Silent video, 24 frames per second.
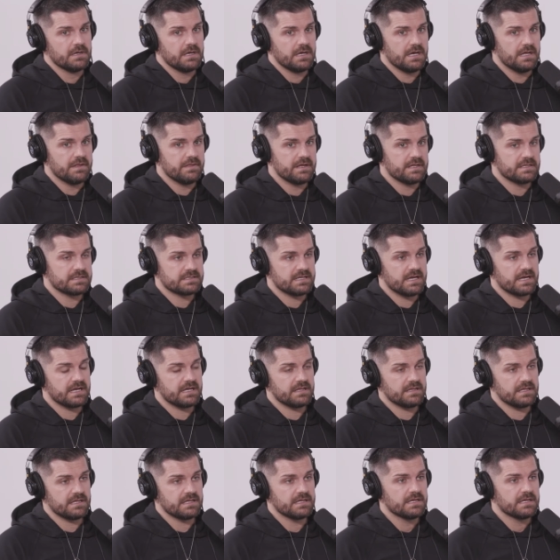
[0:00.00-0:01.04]
And then
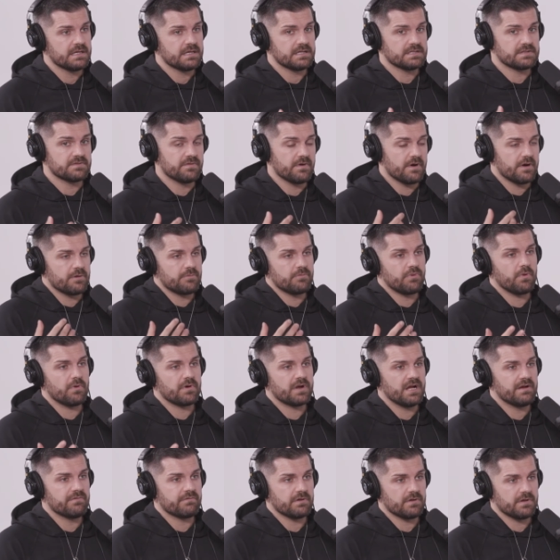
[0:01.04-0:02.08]
secondly, it's very
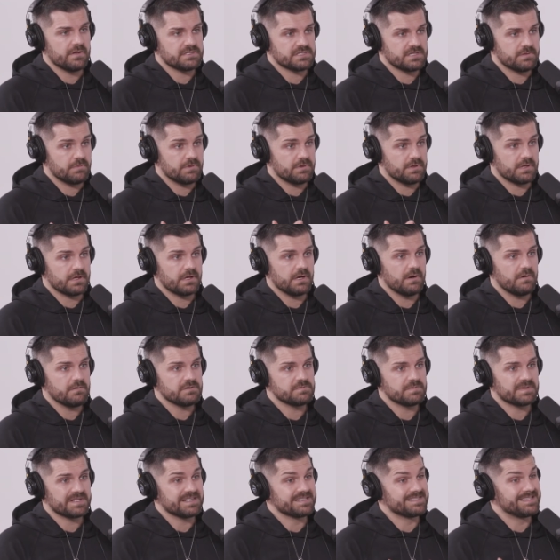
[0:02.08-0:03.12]
important to have a good relationship with the
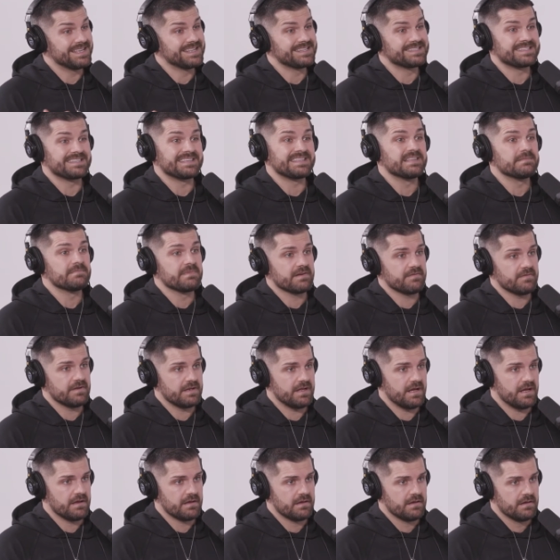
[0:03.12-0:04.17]
coach, because they see them every
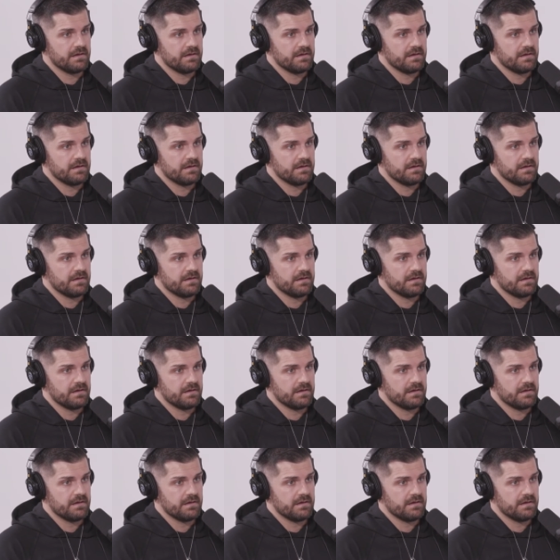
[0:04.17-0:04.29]
day.